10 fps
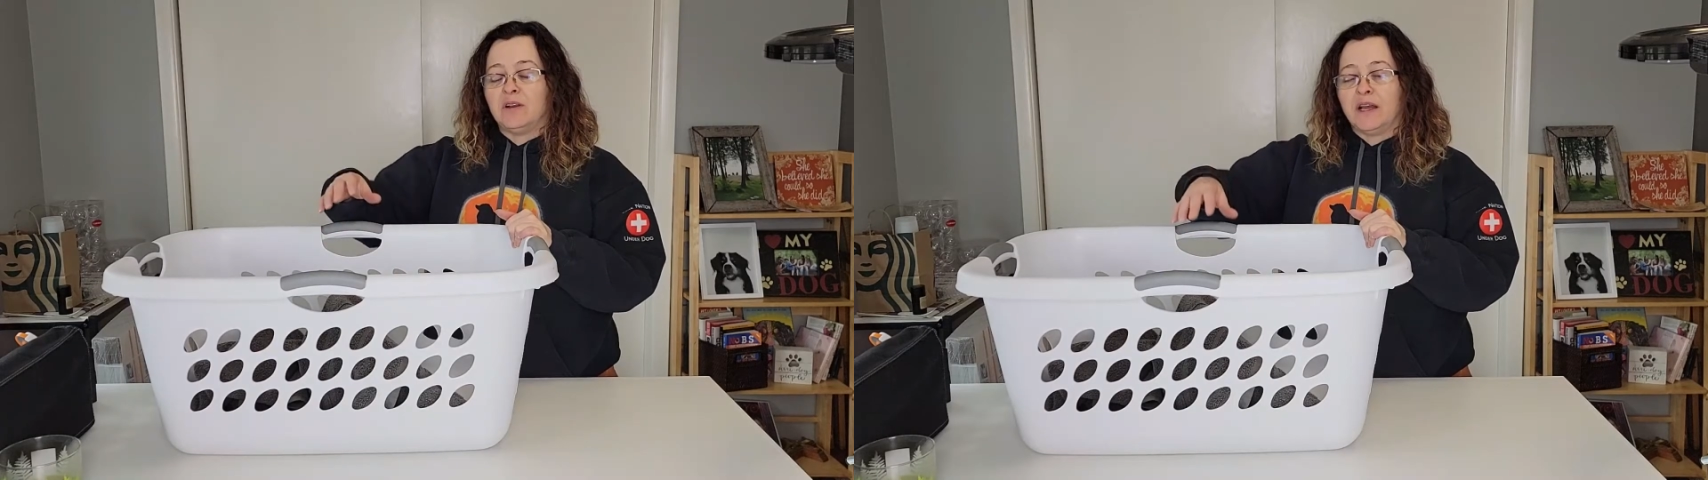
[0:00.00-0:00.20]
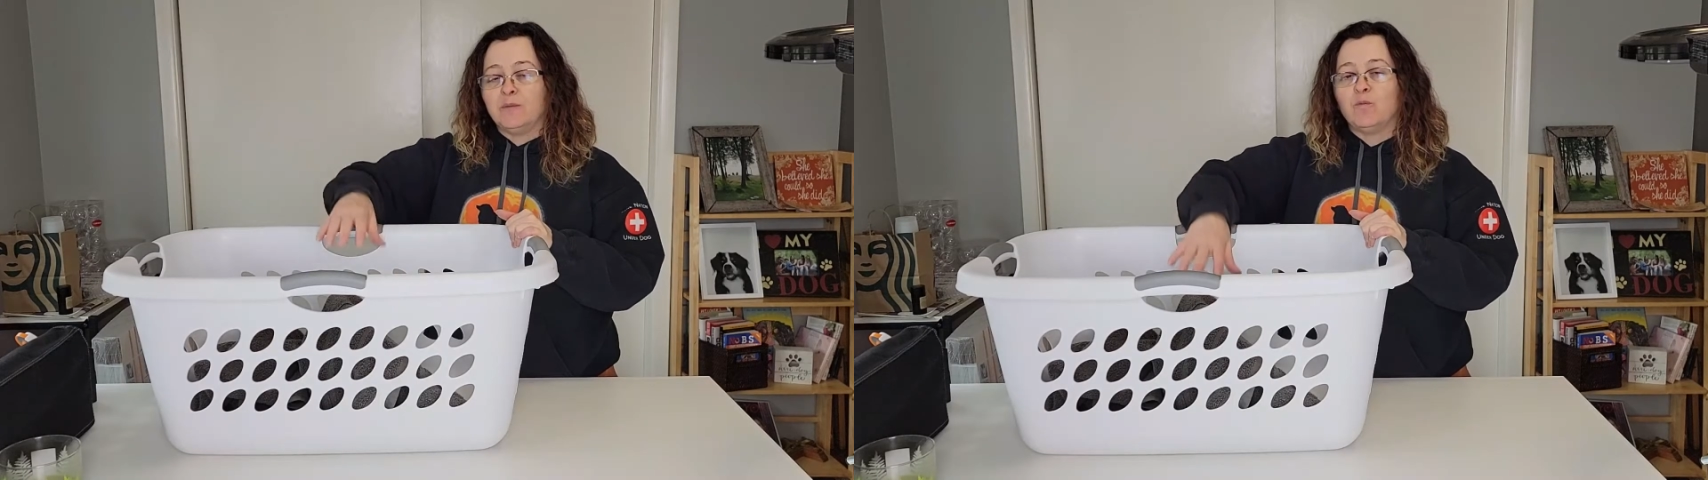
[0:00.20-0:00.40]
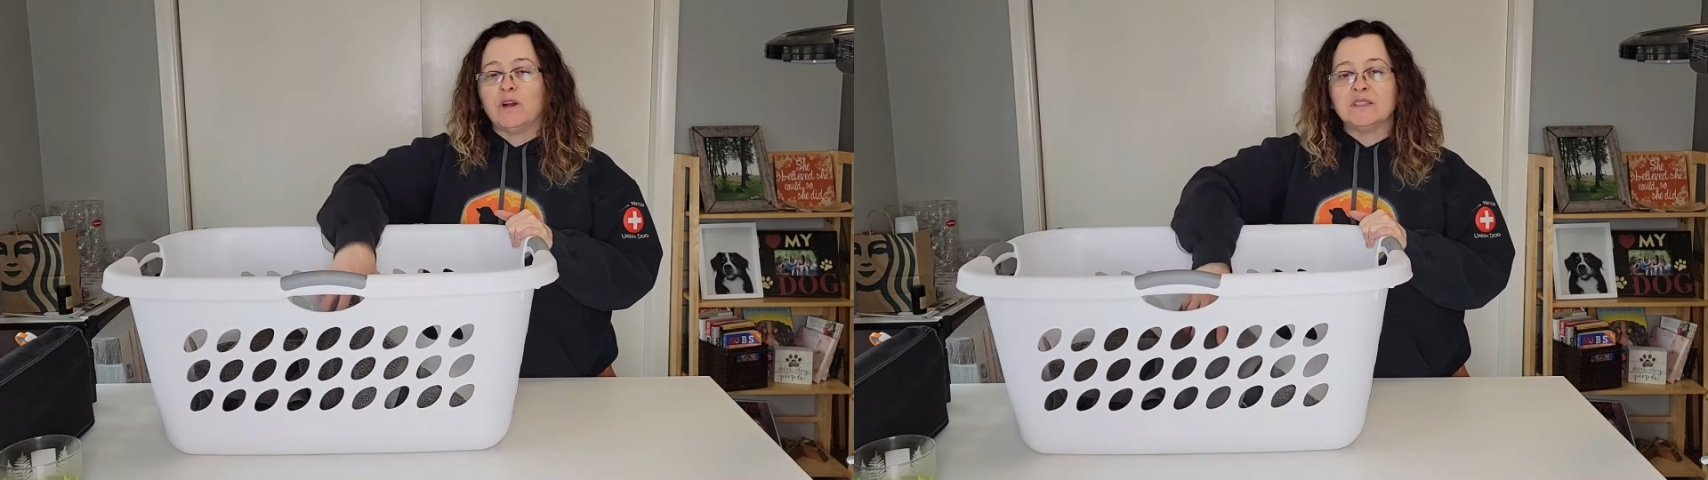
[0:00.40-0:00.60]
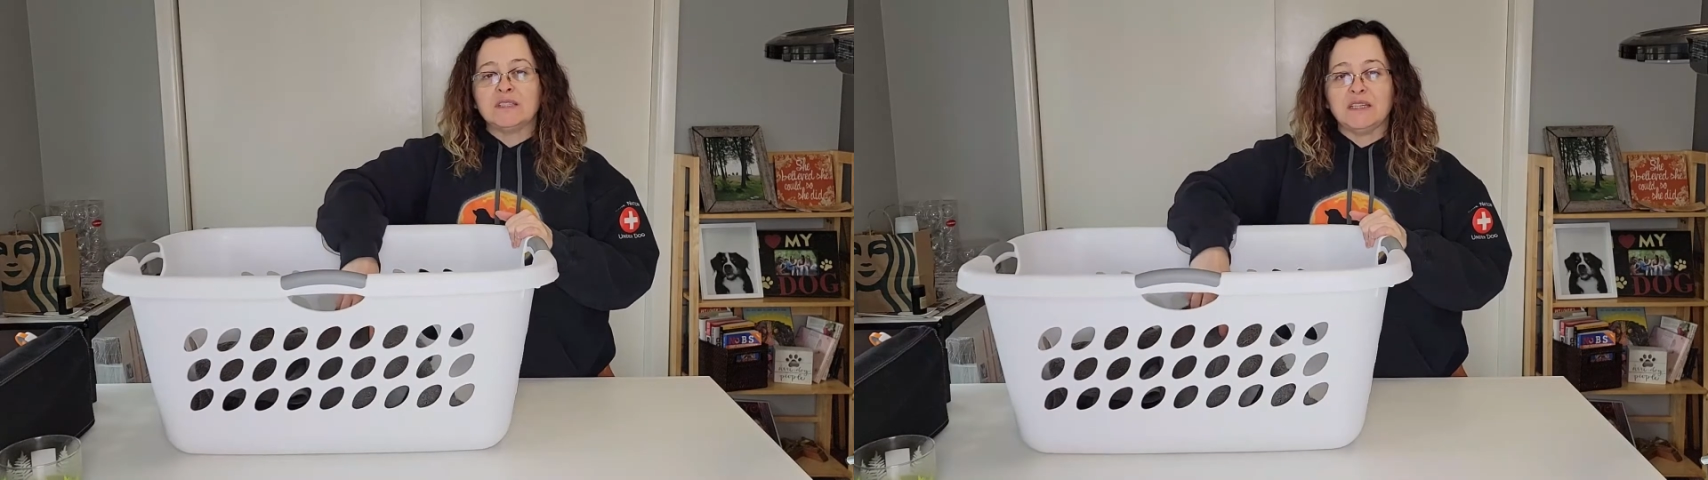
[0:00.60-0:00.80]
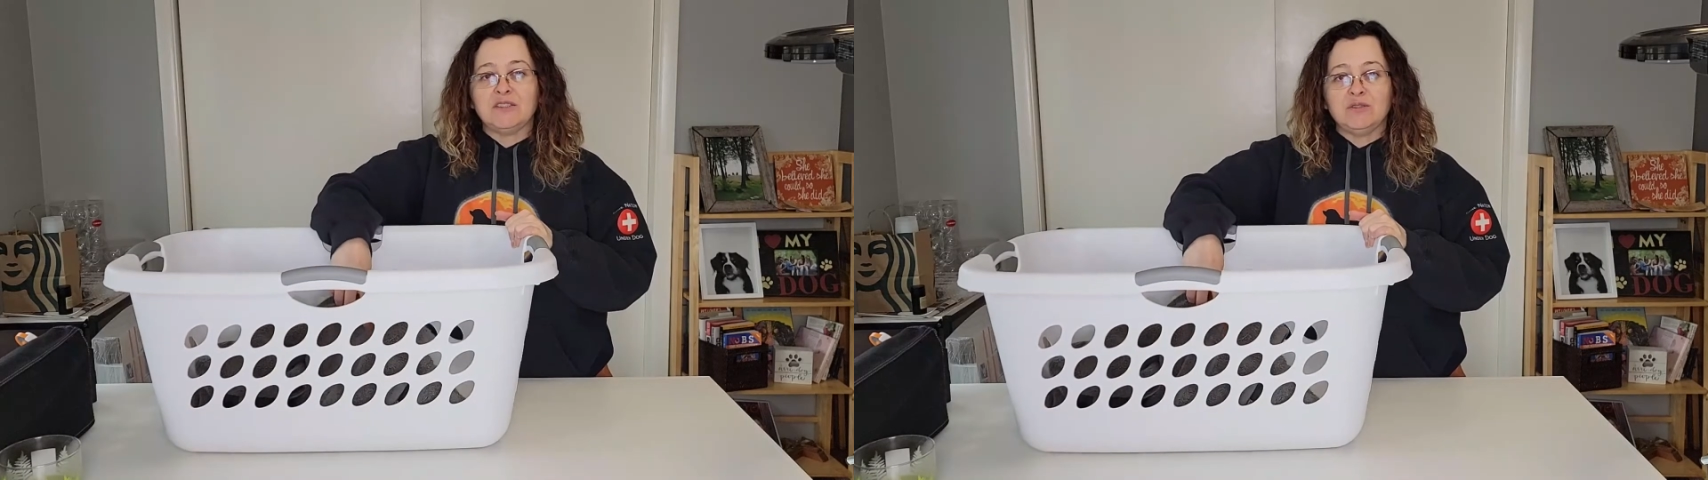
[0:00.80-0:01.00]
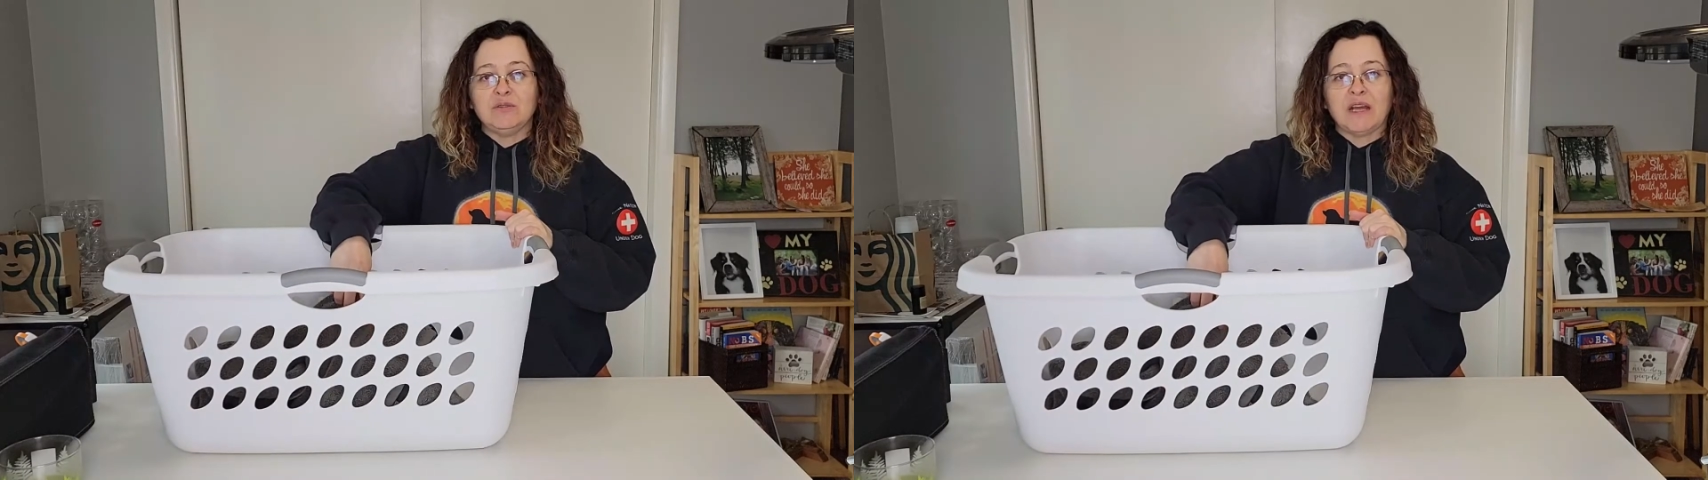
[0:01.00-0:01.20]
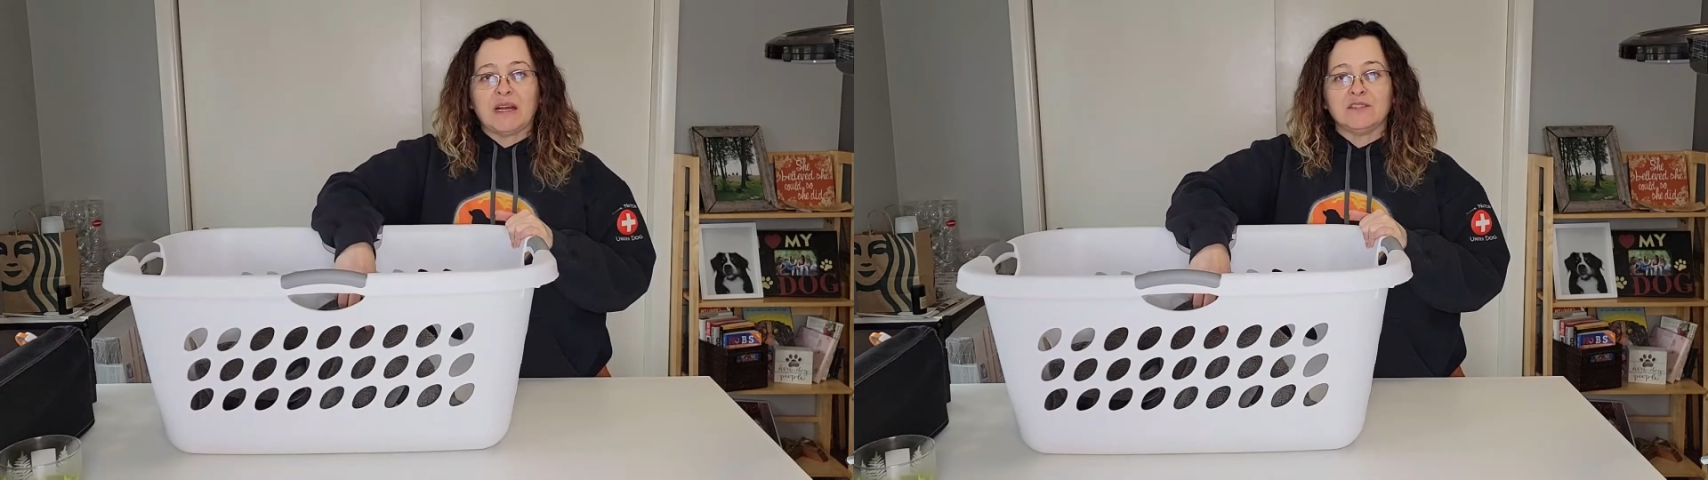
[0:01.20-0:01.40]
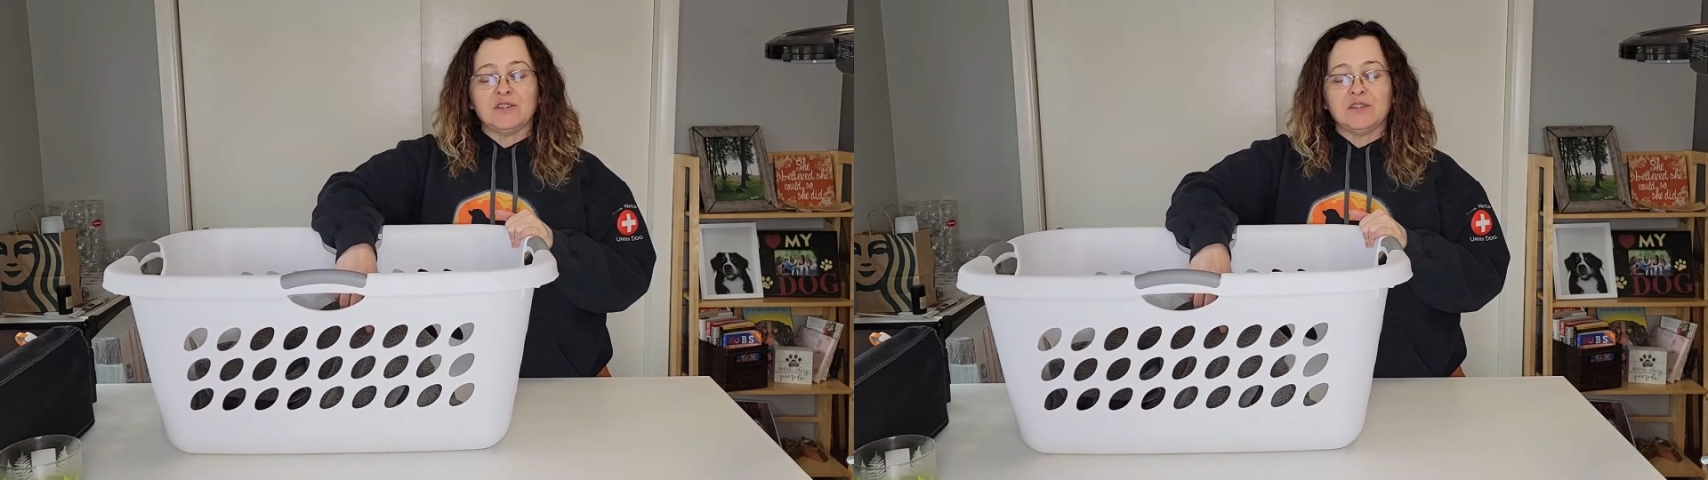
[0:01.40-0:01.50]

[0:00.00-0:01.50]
And once they do that,